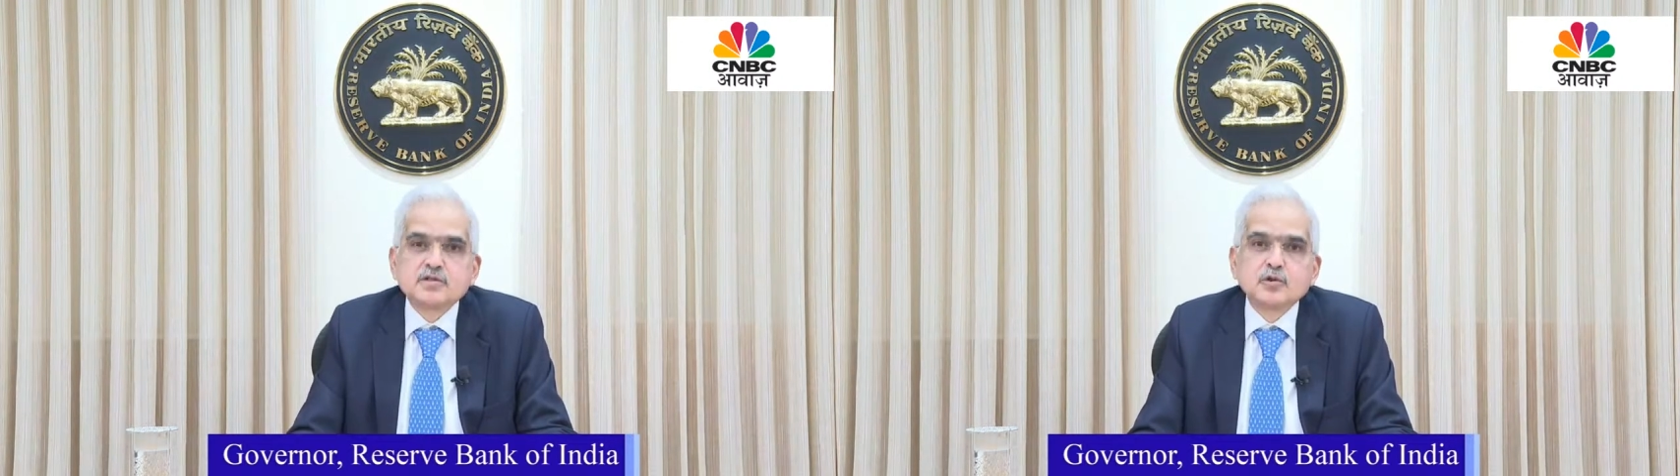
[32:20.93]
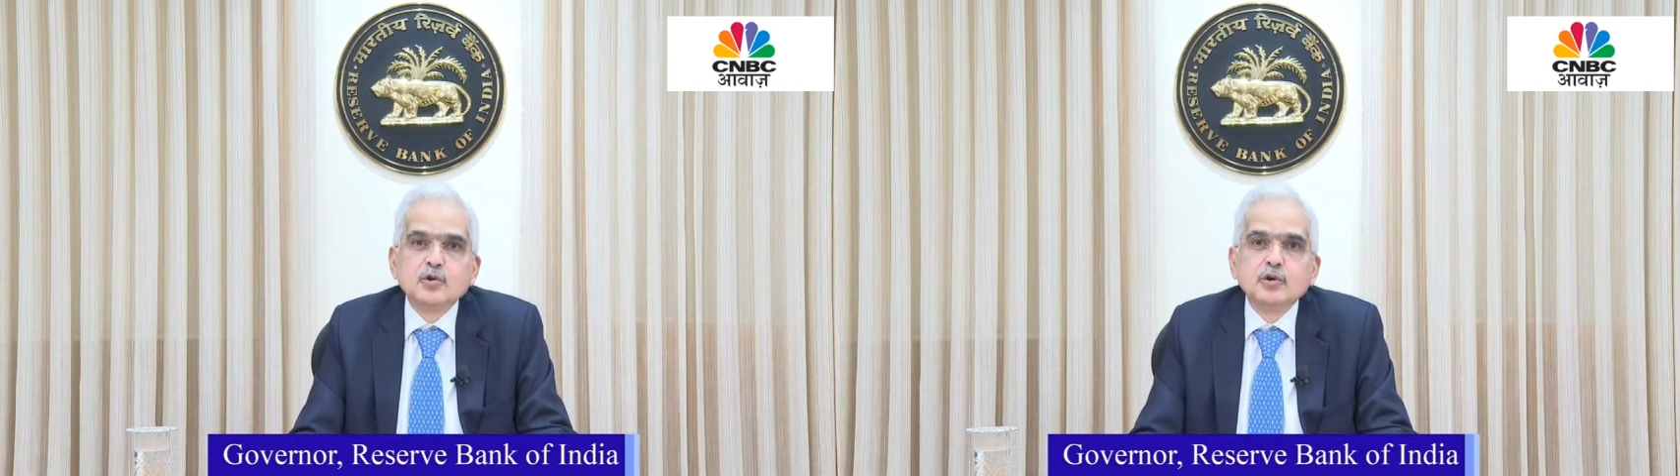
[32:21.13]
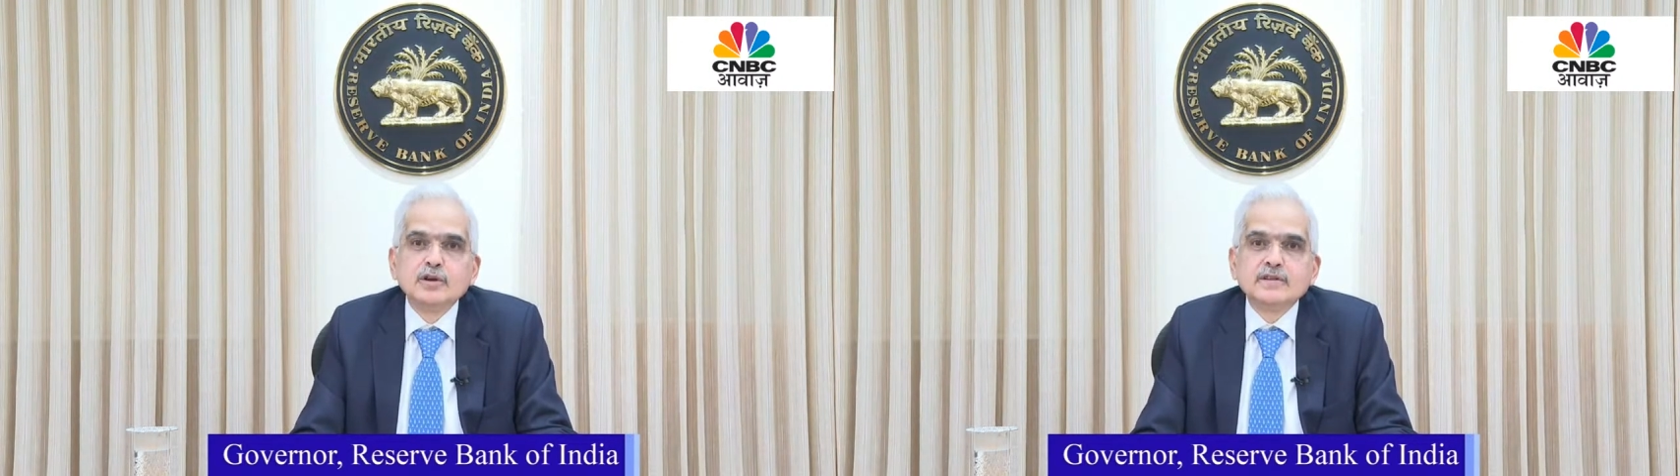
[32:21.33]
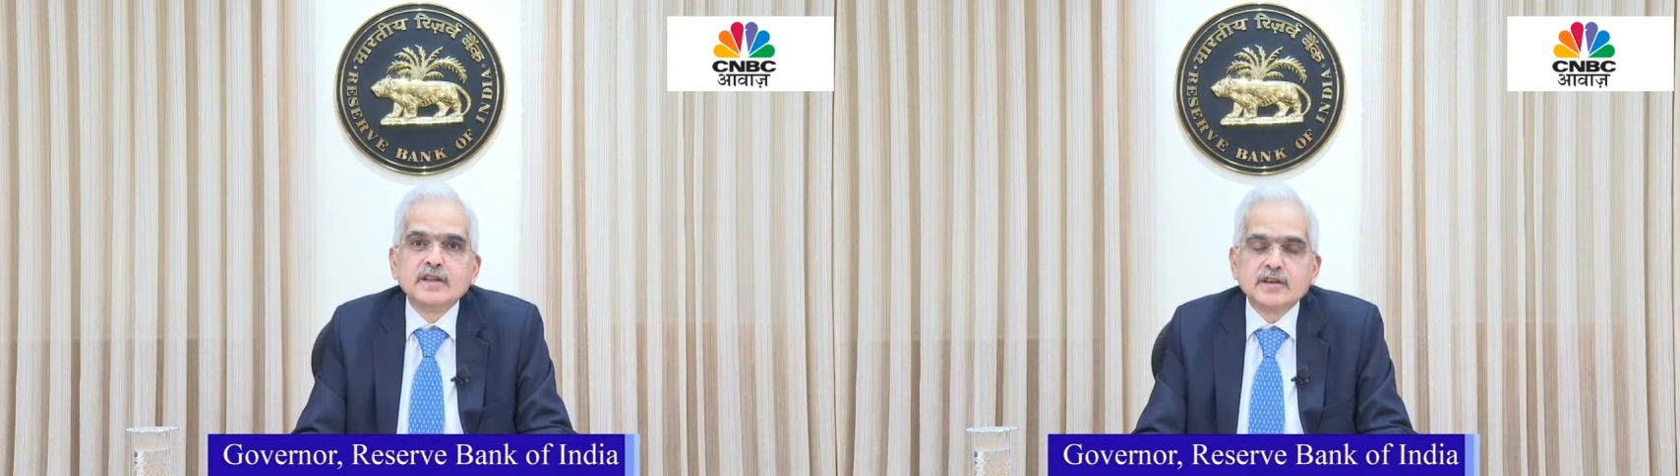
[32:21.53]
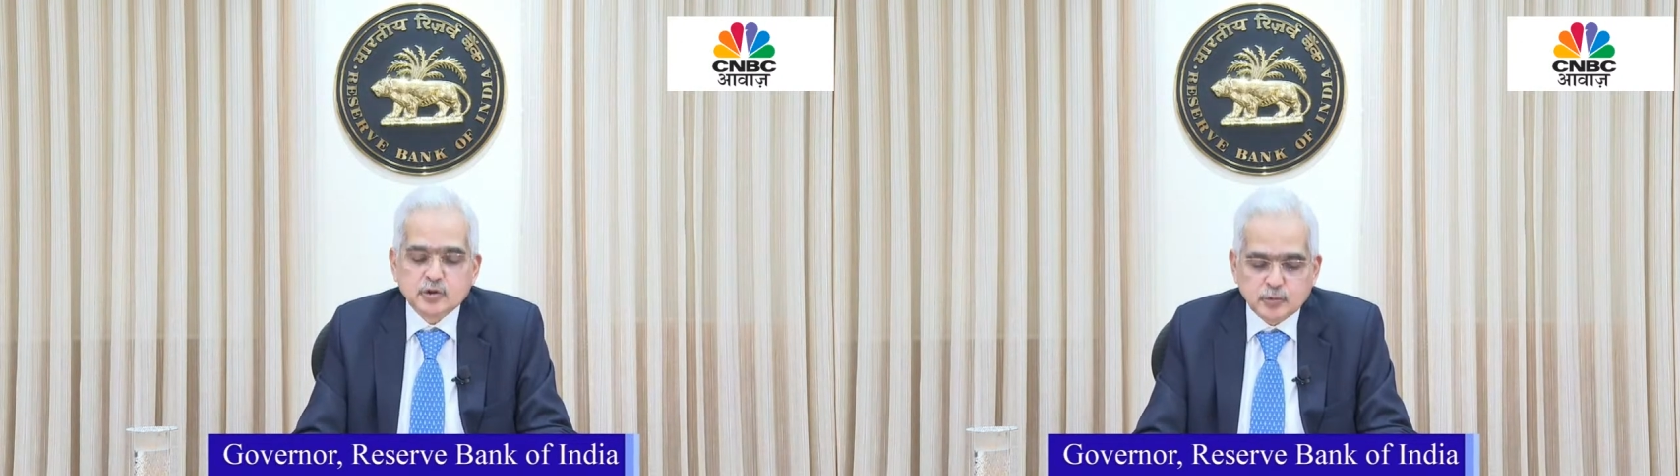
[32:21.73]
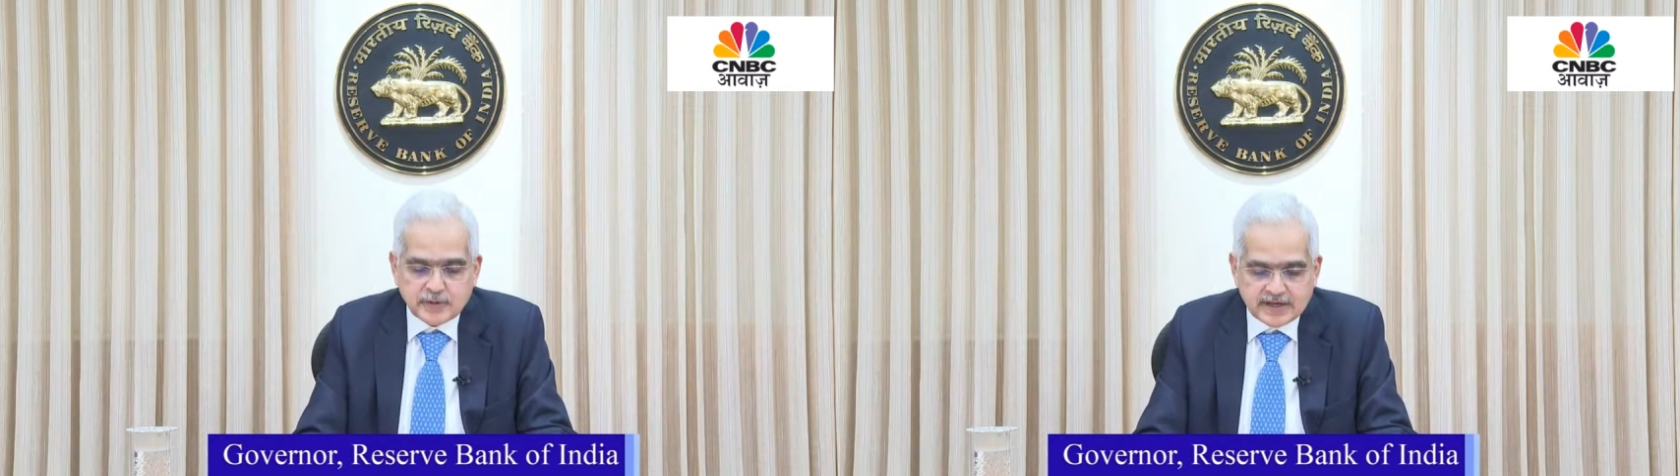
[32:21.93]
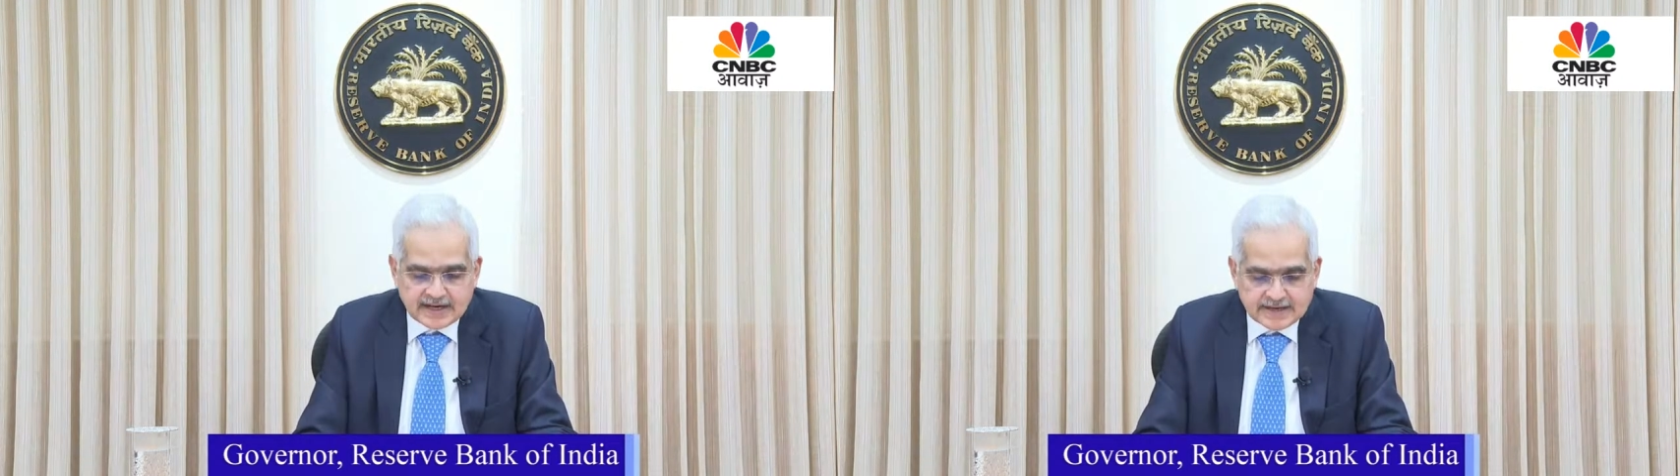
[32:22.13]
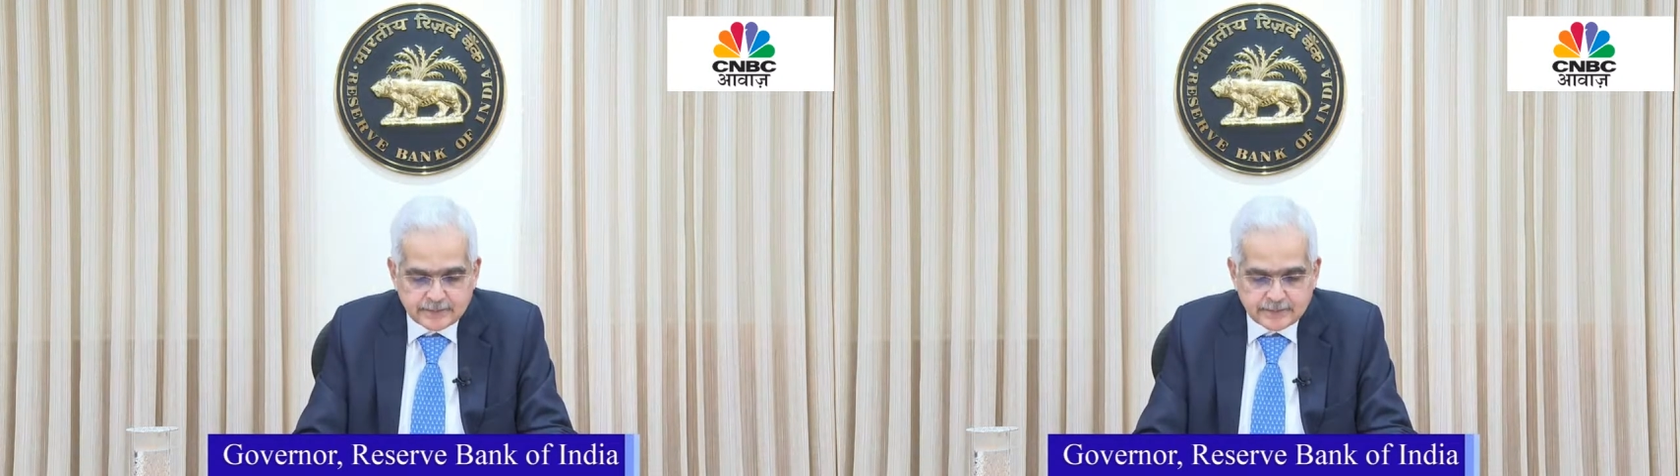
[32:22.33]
through the UPI.